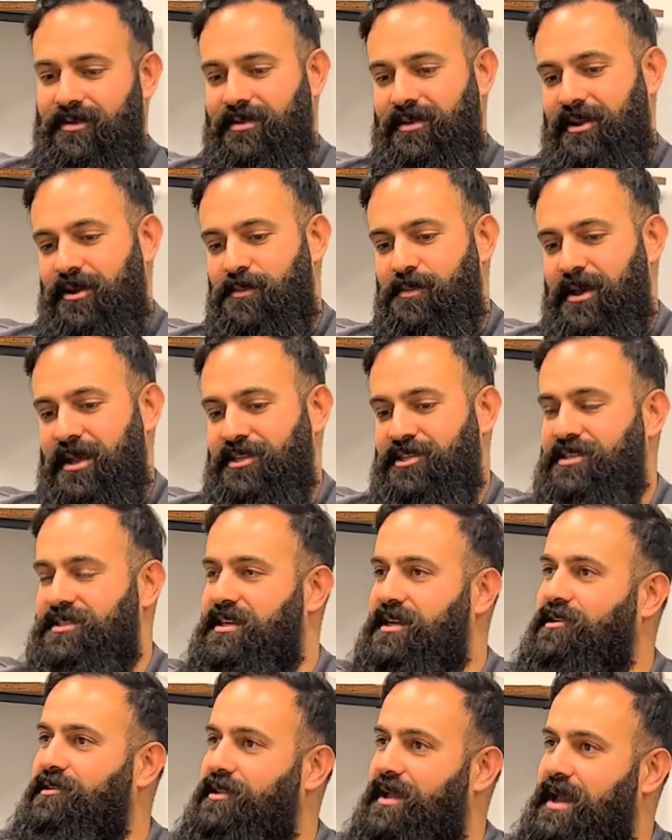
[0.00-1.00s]
you know, pinches
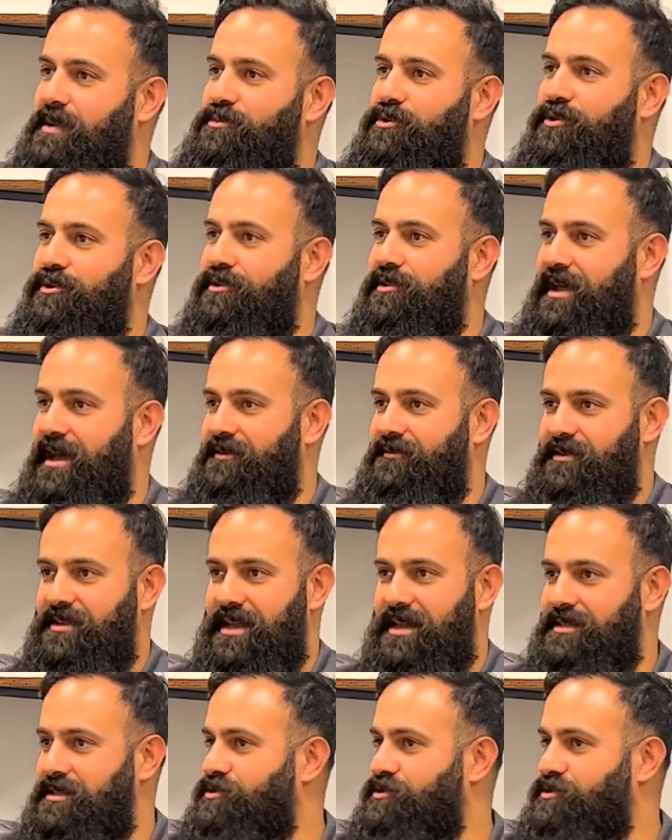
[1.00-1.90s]
a clay bowl and yeah.